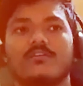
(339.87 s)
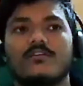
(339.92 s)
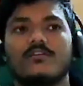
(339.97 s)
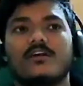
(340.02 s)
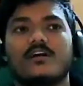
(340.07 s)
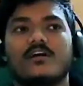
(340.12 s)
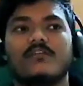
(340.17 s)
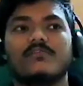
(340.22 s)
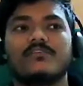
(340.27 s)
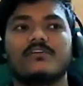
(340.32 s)

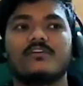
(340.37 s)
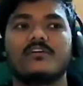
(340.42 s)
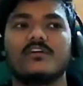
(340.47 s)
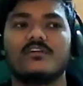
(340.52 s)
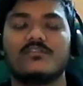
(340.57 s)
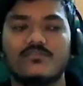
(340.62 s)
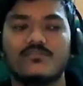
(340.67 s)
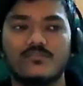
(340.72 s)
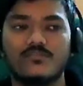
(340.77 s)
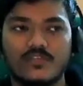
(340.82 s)
Yeah, after I
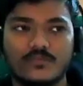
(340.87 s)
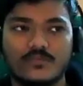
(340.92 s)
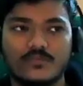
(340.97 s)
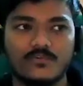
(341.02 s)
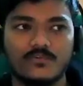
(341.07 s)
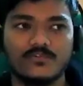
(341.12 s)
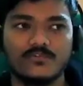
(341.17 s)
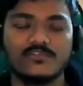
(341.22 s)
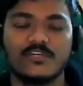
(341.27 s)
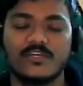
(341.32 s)
saw the
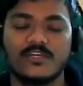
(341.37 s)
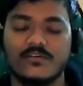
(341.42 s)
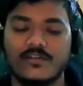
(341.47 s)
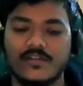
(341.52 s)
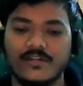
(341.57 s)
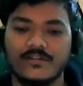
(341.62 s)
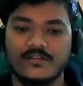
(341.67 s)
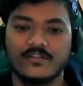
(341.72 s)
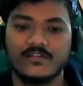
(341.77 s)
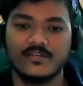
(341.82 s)
post, I
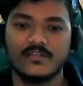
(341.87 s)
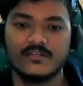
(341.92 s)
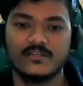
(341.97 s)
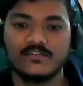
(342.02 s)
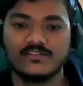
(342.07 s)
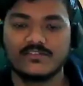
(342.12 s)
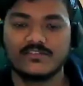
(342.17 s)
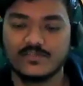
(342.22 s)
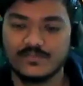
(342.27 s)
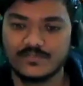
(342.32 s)
read the
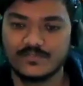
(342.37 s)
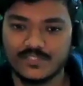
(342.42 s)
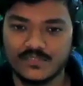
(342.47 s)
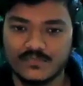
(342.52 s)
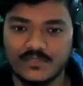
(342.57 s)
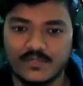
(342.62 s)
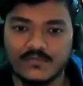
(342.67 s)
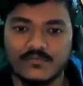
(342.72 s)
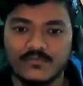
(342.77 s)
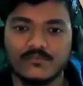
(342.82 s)
description
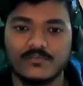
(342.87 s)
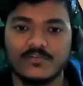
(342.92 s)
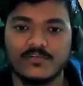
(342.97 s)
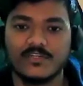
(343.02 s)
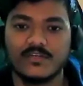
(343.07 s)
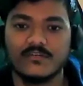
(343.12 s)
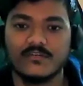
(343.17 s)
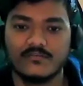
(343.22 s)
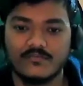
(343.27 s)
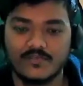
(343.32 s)
about
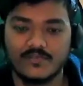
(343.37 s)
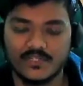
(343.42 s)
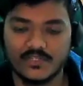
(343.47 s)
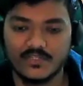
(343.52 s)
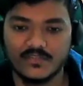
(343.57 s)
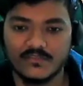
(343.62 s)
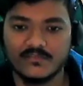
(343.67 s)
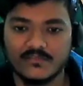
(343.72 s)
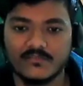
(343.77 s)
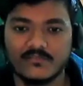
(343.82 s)
what
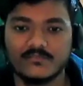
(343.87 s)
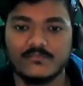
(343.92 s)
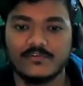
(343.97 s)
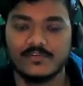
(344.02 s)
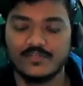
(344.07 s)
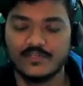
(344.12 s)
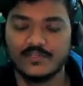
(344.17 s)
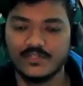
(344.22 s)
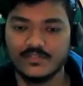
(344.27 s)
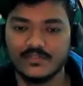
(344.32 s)
is
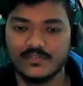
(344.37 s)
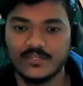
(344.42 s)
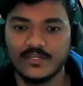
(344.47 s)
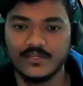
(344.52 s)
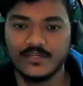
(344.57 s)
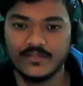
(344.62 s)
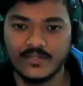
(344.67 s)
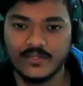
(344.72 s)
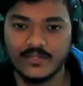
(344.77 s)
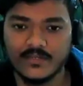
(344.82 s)
written in
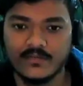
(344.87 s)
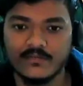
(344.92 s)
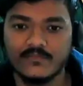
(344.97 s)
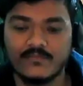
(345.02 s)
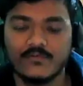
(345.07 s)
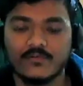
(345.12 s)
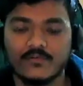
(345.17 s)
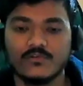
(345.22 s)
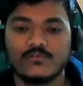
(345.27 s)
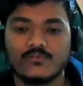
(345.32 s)
that and
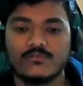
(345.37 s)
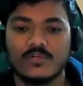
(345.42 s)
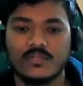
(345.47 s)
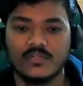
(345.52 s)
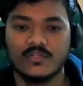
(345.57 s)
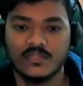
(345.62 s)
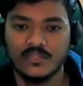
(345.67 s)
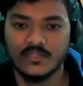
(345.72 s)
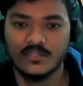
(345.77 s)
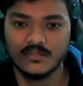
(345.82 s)
followed a
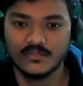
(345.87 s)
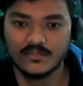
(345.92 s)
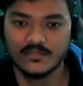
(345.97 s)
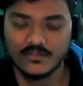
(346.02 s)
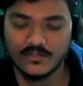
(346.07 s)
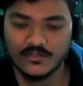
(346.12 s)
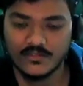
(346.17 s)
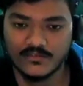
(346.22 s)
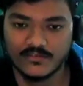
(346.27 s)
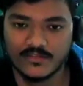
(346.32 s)
link
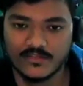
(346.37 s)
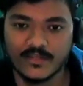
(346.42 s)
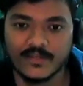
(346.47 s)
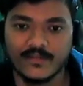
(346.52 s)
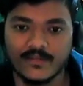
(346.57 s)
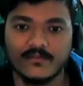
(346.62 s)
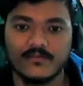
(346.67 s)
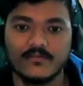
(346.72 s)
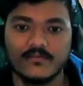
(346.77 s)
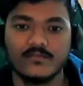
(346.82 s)

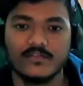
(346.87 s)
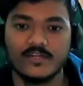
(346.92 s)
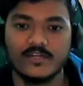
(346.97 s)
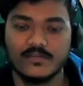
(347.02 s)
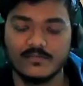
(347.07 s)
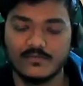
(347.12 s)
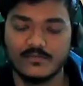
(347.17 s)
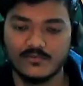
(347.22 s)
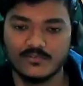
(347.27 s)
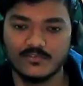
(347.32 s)
inside
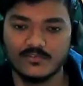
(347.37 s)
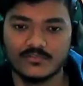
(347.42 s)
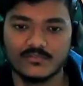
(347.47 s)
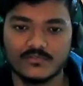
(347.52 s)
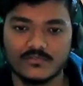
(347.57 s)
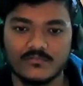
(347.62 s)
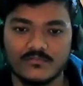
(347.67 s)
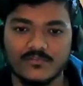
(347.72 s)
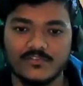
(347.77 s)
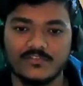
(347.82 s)
that post,
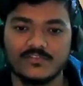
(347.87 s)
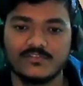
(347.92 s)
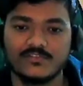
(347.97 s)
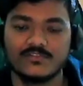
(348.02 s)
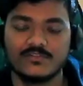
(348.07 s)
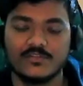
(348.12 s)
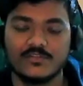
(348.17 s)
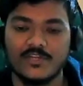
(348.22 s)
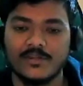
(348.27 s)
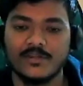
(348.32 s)

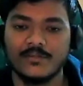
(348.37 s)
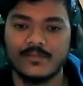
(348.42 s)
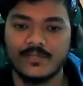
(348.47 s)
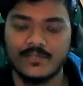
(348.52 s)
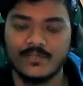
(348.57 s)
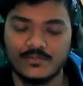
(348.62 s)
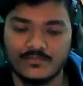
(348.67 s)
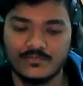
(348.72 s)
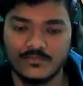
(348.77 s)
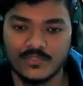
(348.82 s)
which led me
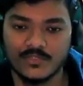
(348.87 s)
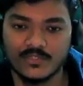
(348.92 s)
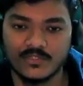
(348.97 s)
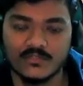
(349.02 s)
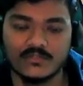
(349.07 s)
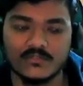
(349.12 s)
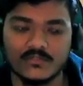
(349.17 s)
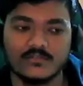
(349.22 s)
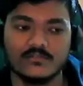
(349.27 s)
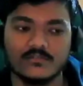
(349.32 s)
to
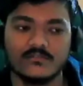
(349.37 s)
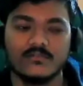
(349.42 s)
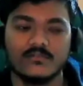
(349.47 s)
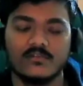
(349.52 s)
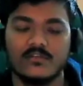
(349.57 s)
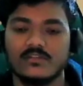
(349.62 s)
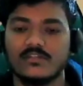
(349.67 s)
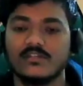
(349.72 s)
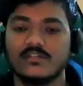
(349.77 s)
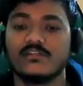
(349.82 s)
the
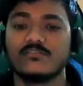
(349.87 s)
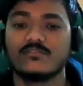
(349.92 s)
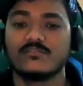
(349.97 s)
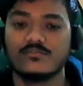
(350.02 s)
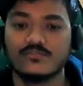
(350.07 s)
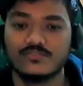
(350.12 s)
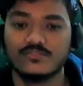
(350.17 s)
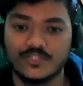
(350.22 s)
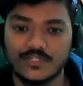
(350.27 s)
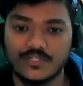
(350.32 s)

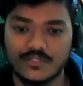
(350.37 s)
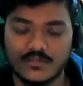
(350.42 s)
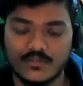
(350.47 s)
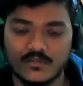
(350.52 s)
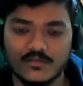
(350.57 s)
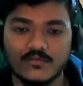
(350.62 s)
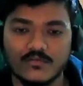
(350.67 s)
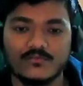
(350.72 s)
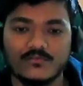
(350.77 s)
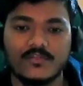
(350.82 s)
Discord
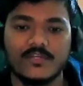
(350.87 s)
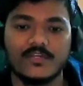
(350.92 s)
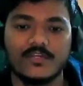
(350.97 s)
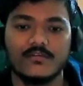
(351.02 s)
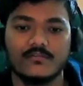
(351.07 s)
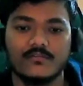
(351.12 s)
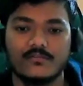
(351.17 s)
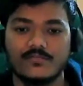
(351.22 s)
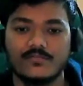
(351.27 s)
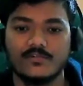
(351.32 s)
channel of that
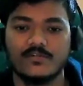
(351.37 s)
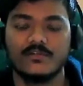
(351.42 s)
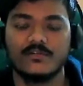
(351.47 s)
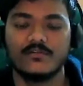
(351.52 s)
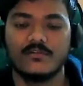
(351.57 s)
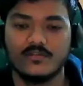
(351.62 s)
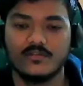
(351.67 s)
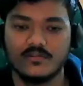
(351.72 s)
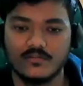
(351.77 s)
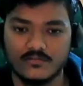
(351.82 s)

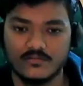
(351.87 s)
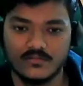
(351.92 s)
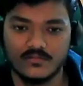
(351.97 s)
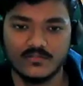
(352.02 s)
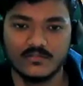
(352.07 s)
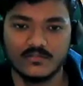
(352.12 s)
particular